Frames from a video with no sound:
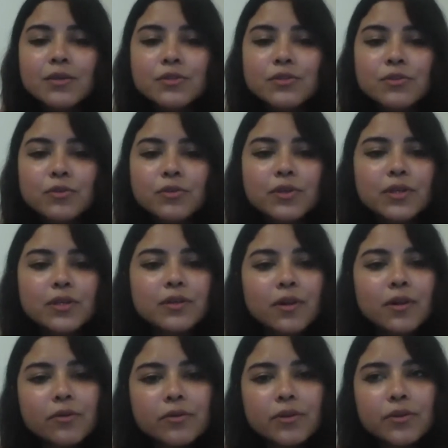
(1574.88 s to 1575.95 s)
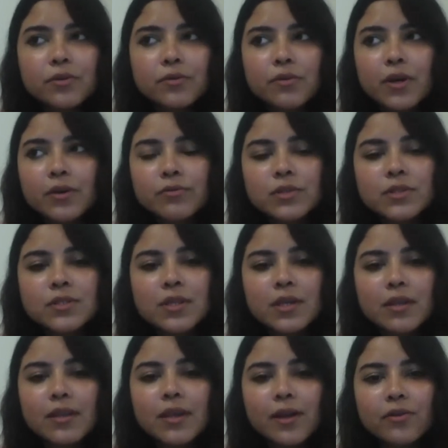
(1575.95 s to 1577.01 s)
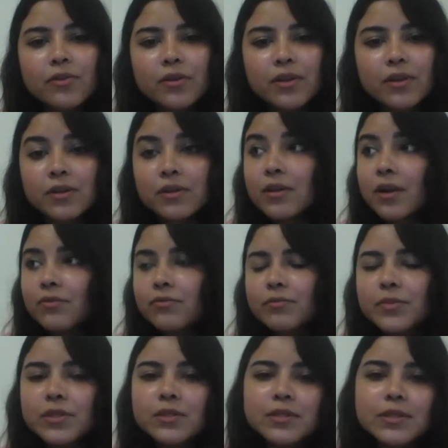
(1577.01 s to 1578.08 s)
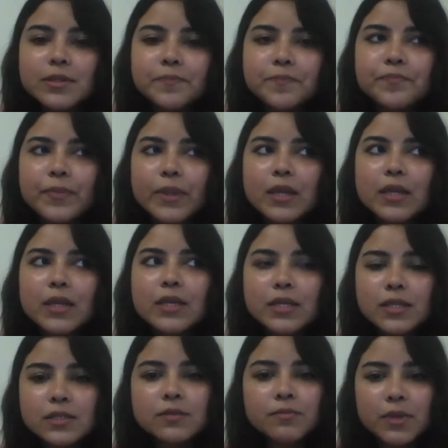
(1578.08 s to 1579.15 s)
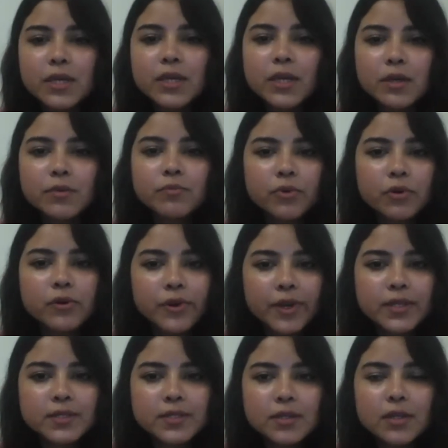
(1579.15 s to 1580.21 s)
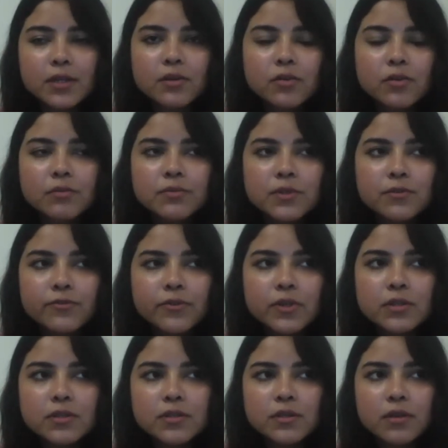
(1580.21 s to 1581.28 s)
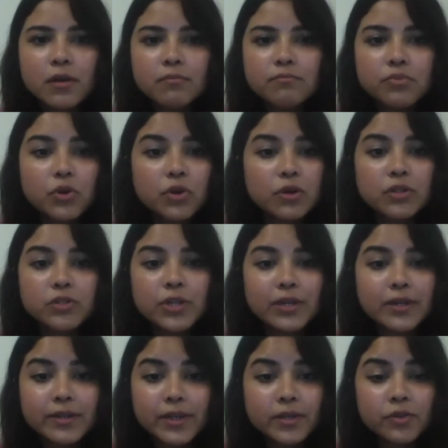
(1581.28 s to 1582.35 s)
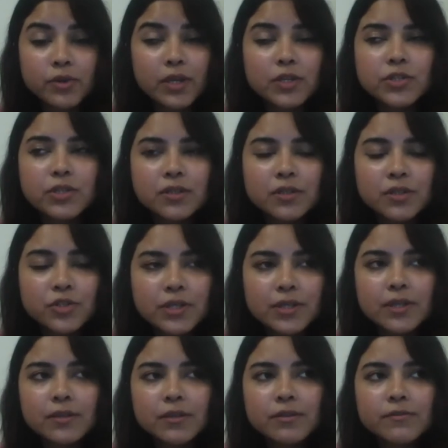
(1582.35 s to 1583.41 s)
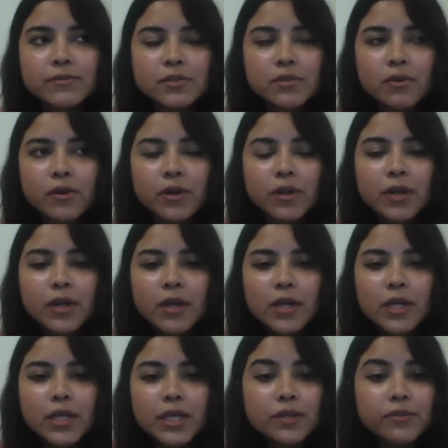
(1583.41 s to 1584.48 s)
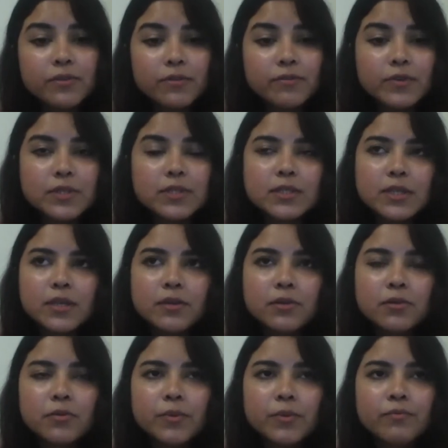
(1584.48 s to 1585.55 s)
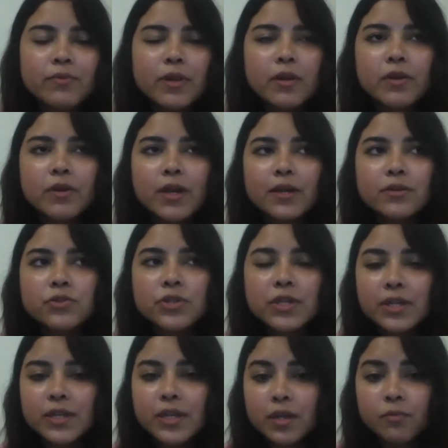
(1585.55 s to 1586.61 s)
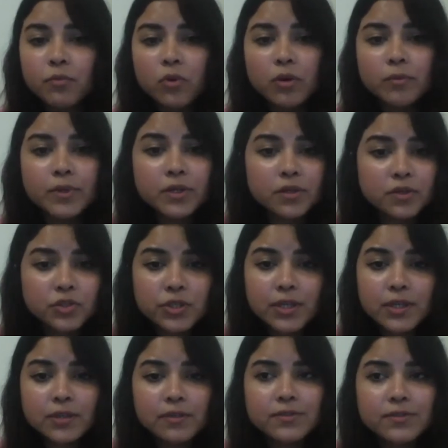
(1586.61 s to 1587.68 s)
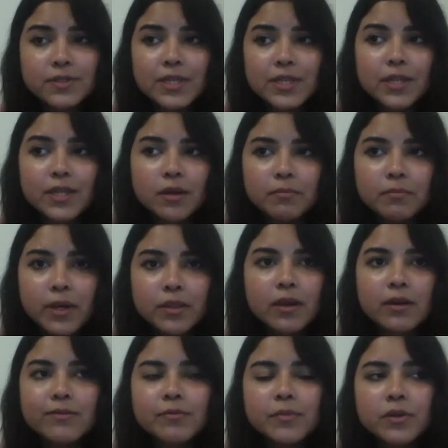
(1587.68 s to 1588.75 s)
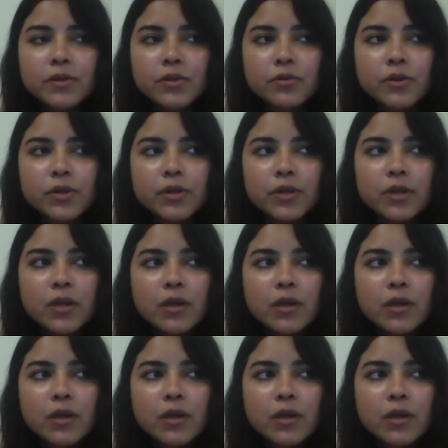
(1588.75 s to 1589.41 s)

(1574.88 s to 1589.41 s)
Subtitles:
So to conclude, you know, I would say that the Indian government is making progress in terms of its girl child education initiatives, or even if we say, you know, we look at training and employment initiatives taken up by the government, you could